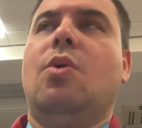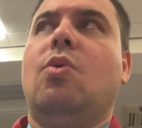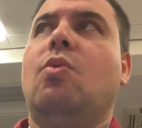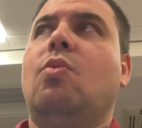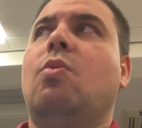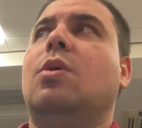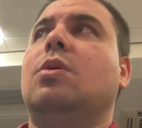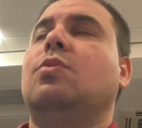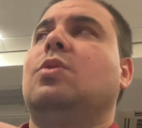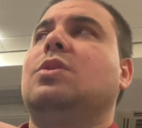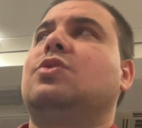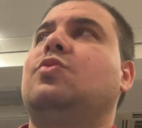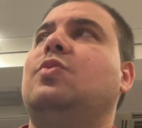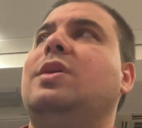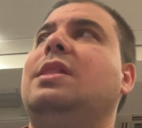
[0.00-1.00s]
What
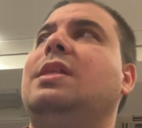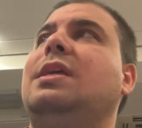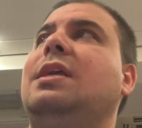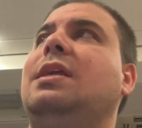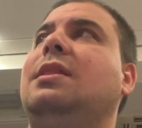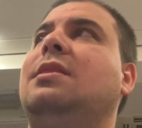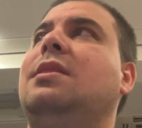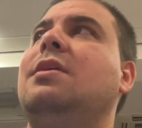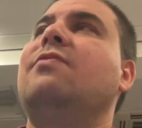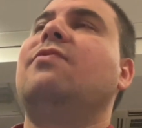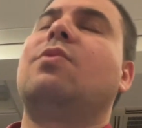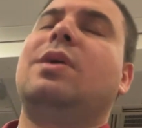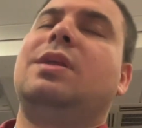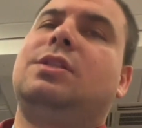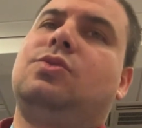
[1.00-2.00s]
was really
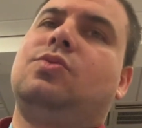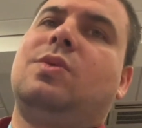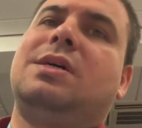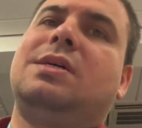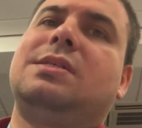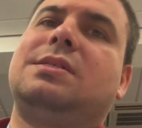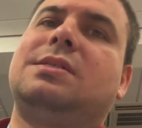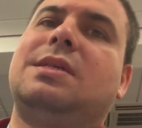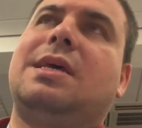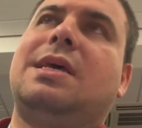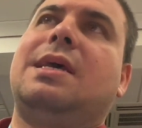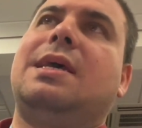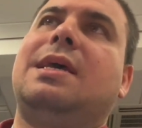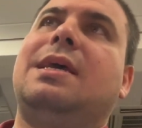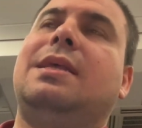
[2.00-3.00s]
different to us,
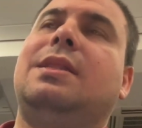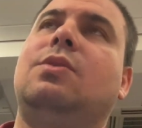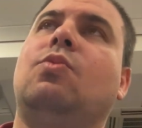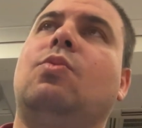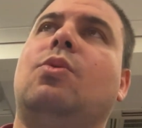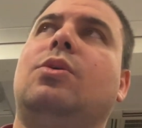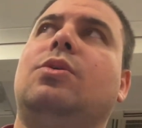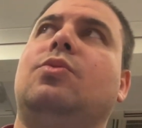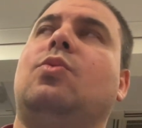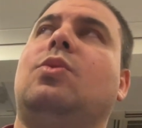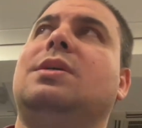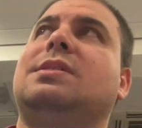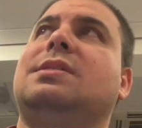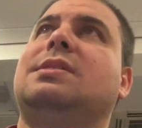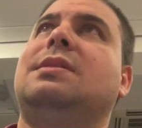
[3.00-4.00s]
and what
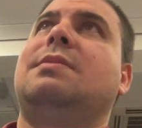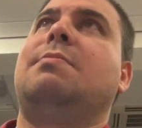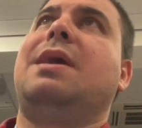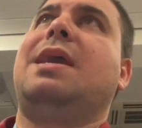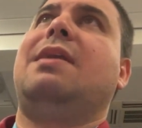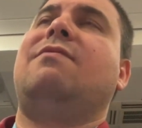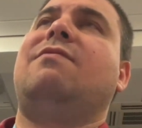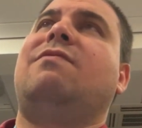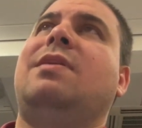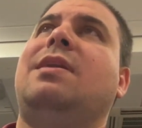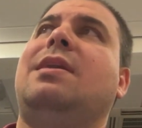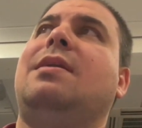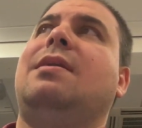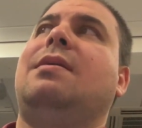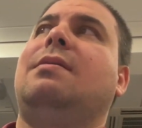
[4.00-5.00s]
was the main
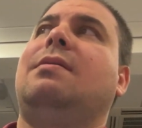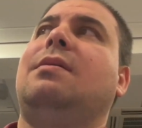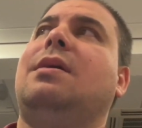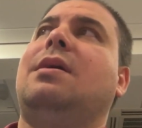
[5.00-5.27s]
thing,